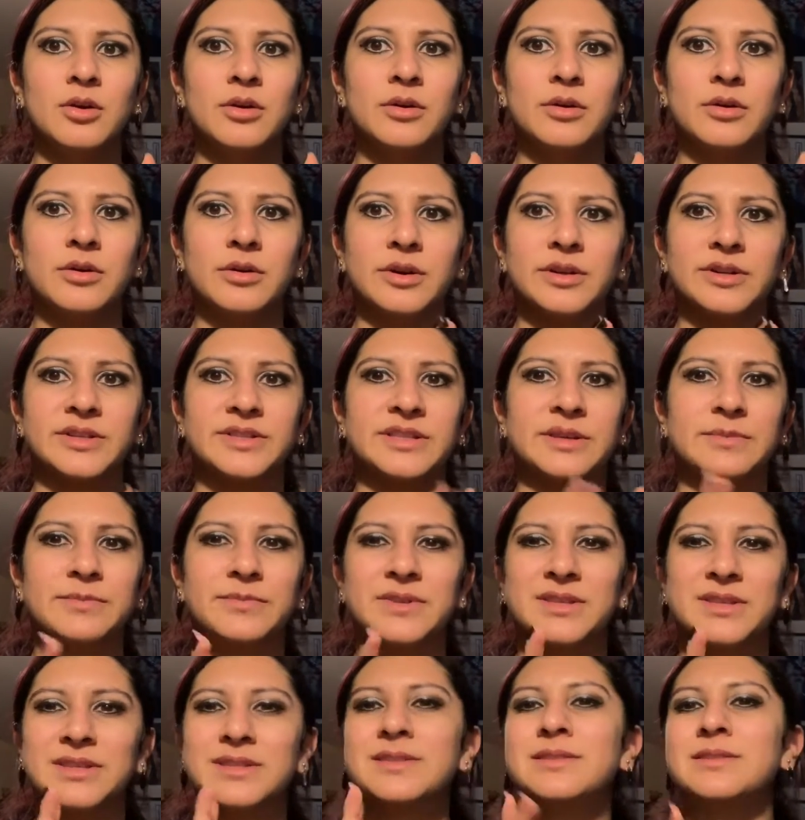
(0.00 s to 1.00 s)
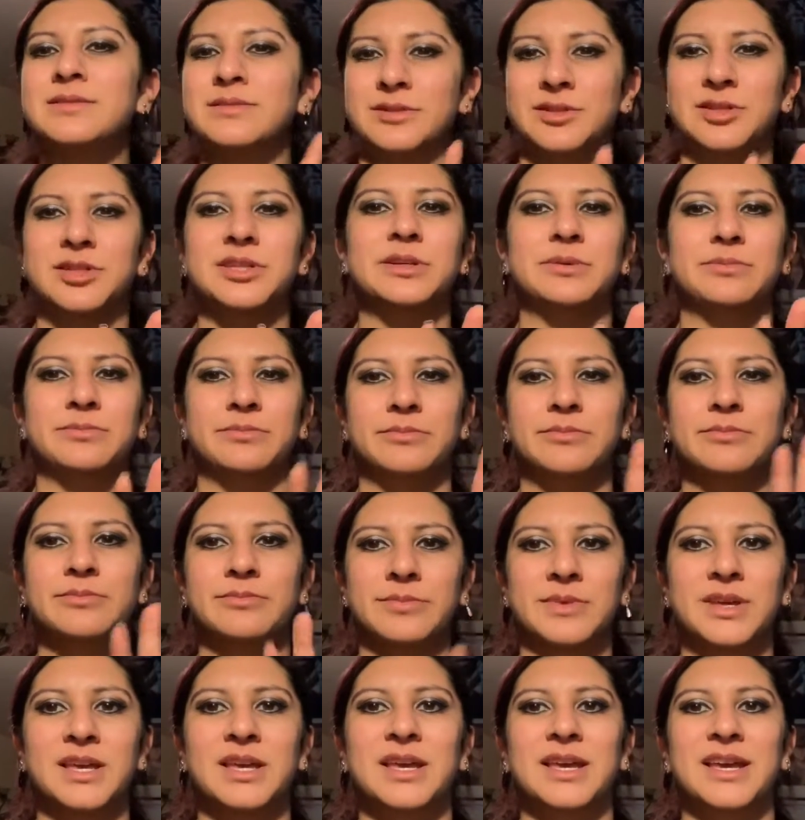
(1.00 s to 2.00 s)
or some Jim,
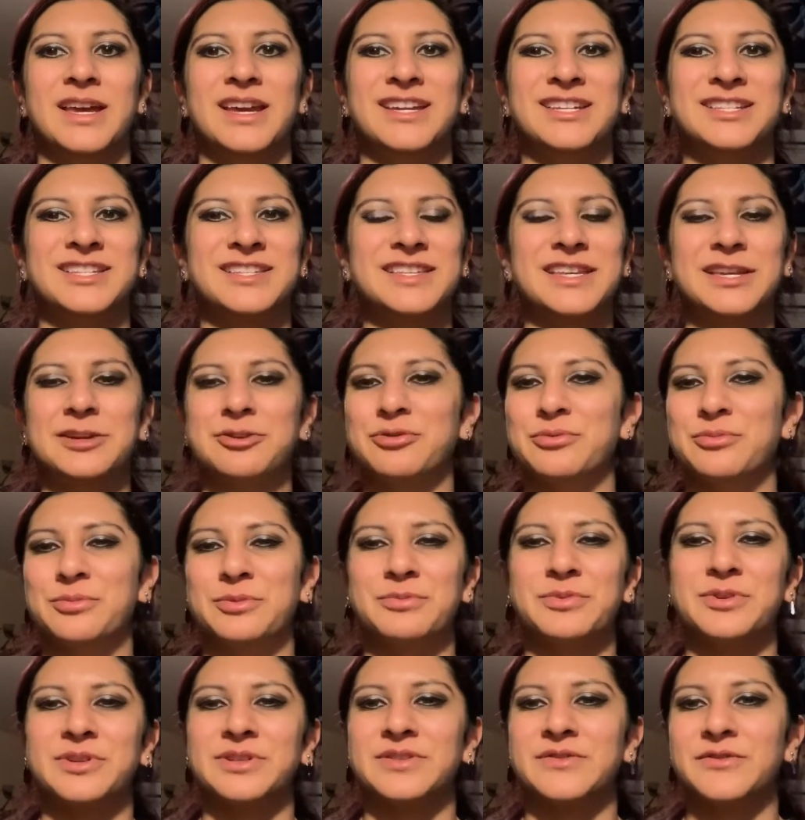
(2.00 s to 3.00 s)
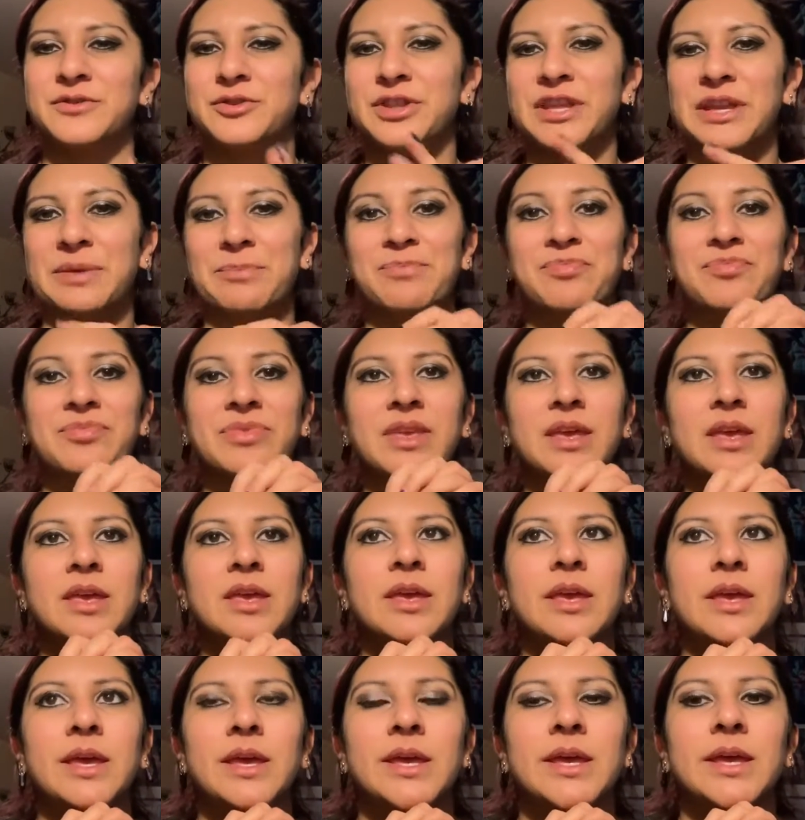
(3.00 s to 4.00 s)
I just can't remember his full name,
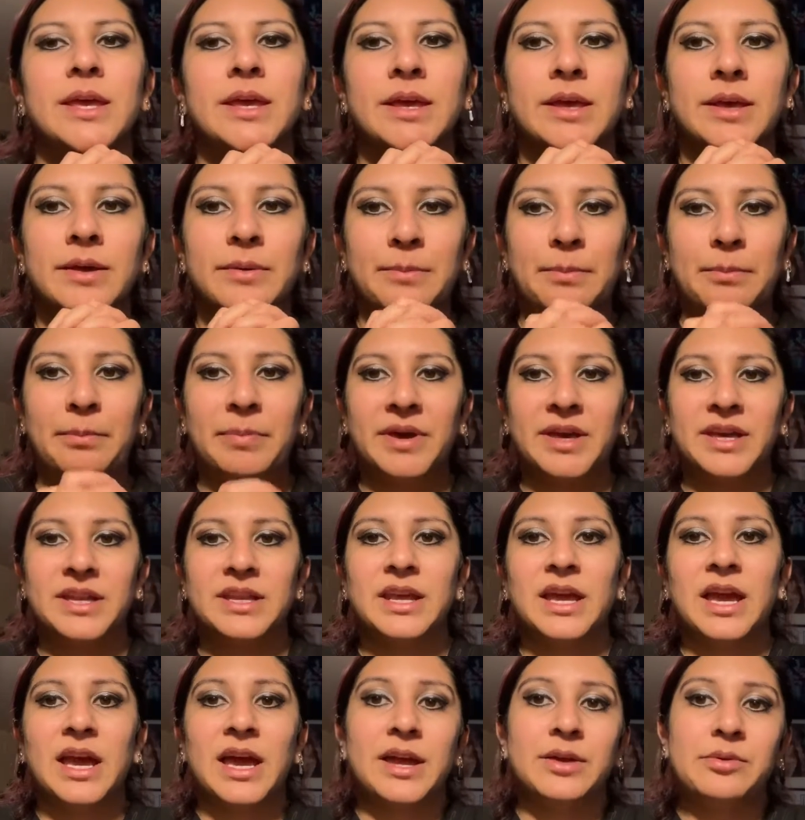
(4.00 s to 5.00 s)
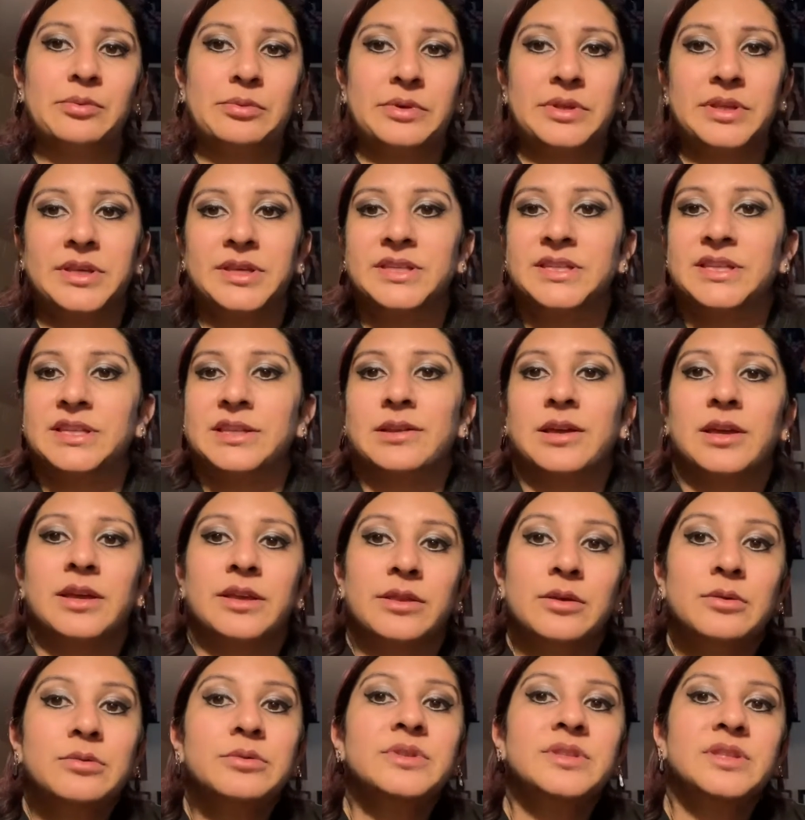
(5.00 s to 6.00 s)
but I really did like
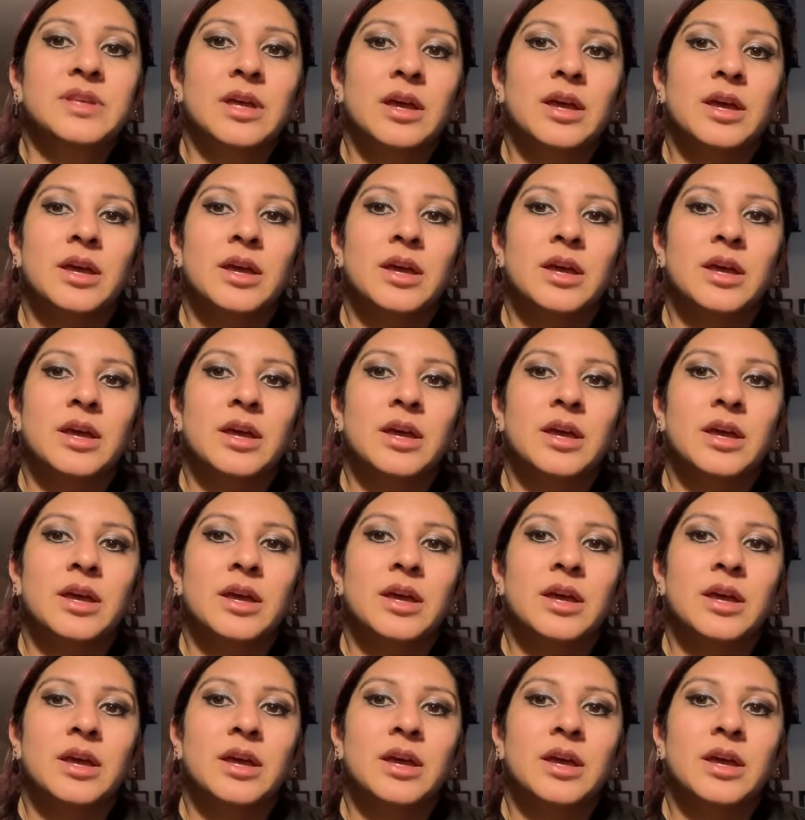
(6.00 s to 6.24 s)
those.